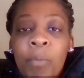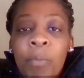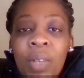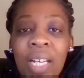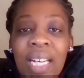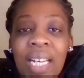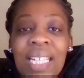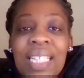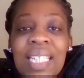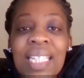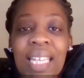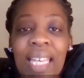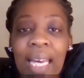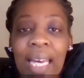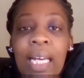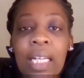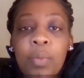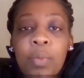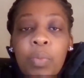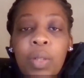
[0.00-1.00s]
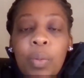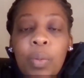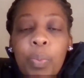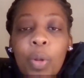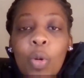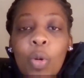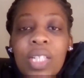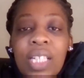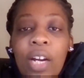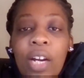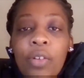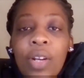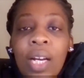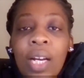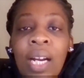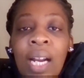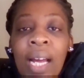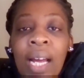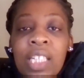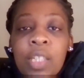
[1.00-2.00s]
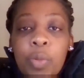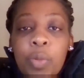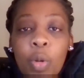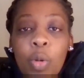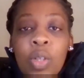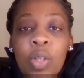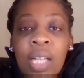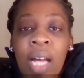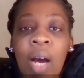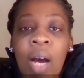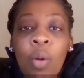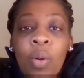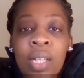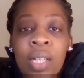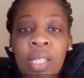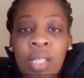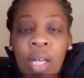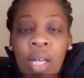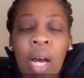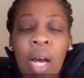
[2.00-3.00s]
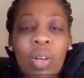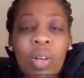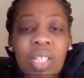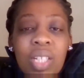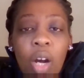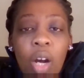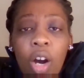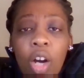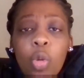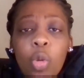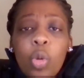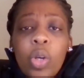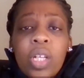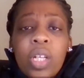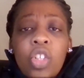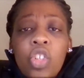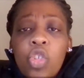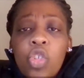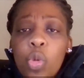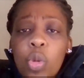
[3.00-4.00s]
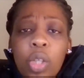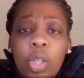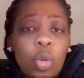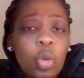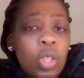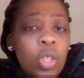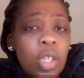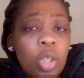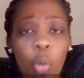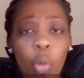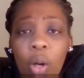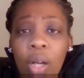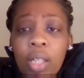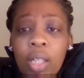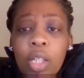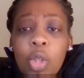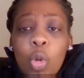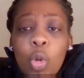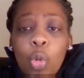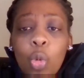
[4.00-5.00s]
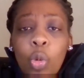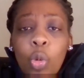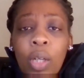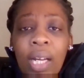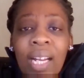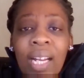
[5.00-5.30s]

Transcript: it scared me because I realized, because I was a hardworking student who did well at school,